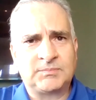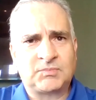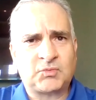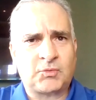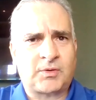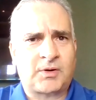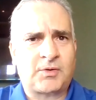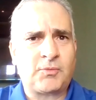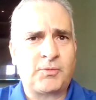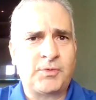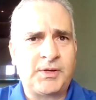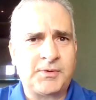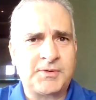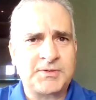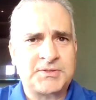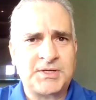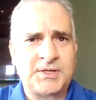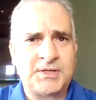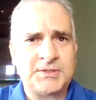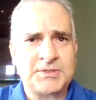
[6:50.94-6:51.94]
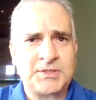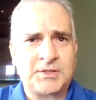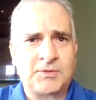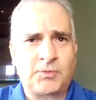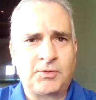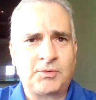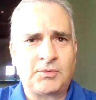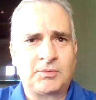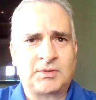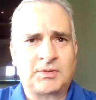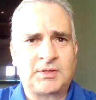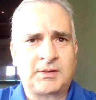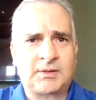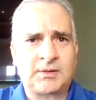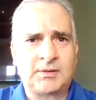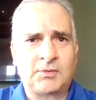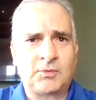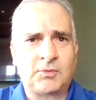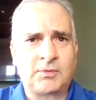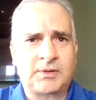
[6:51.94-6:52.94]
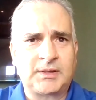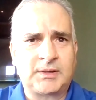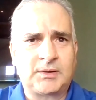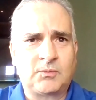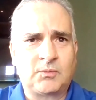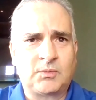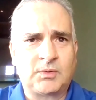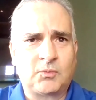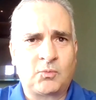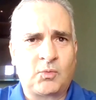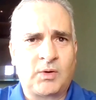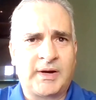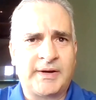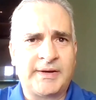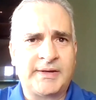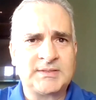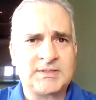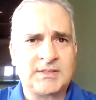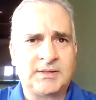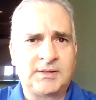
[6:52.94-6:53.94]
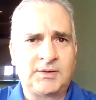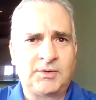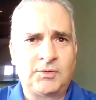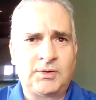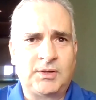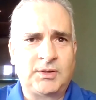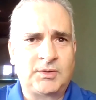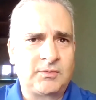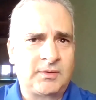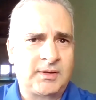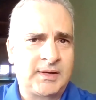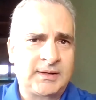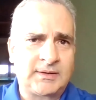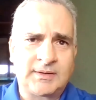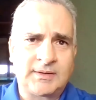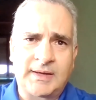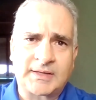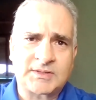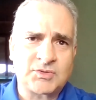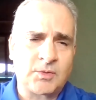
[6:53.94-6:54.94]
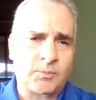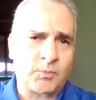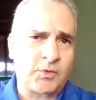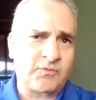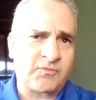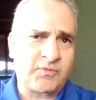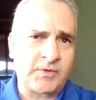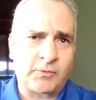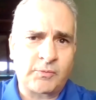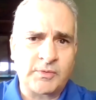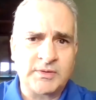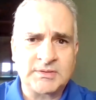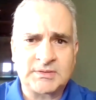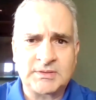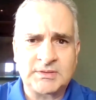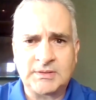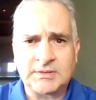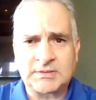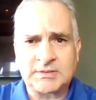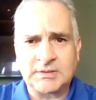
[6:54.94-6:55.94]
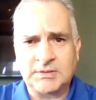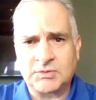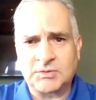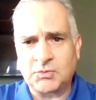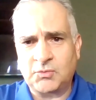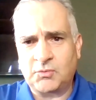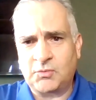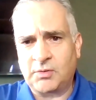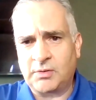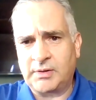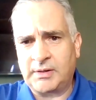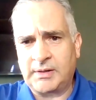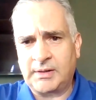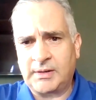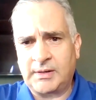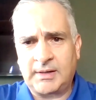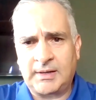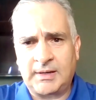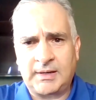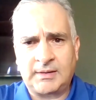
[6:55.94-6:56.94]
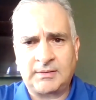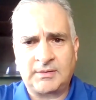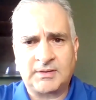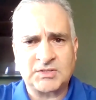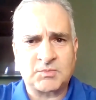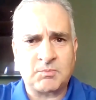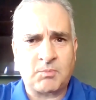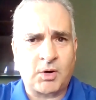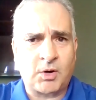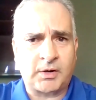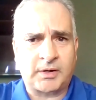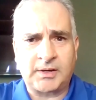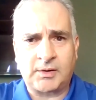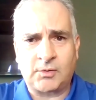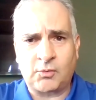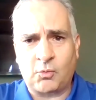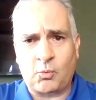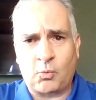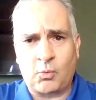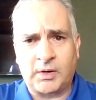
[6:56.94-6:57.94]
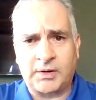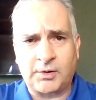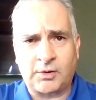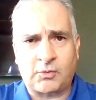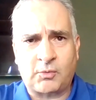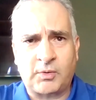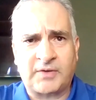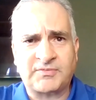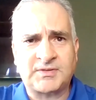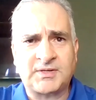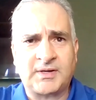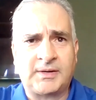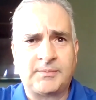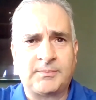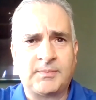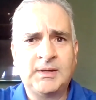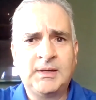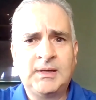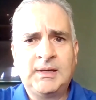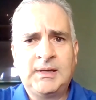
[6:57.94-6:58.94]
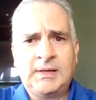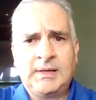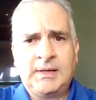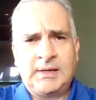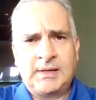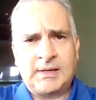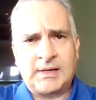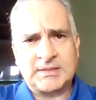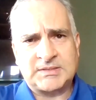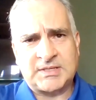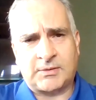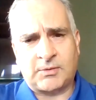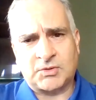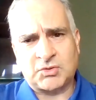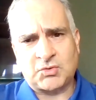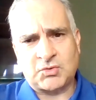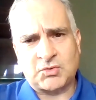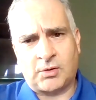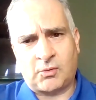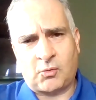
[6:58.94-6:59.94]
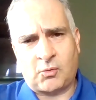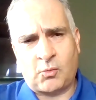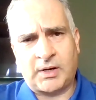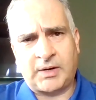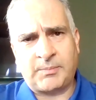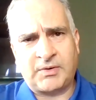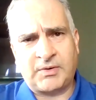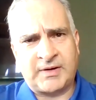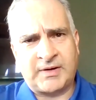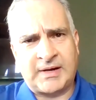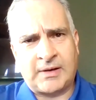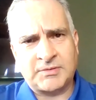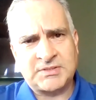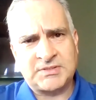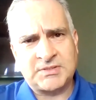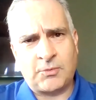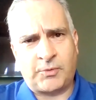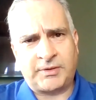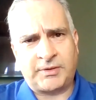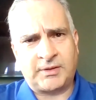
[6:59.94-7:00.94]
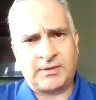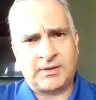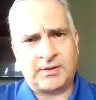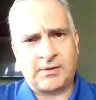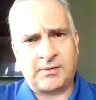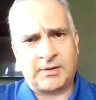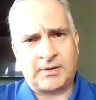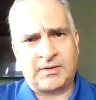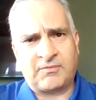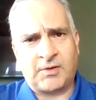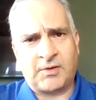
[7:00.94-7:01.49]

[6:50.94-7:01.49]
sort of career changing. You take a look at why is it that you need to get X number of frequencies into this market, or what aircraft type, etc. So quite a bit of analysis that we did there and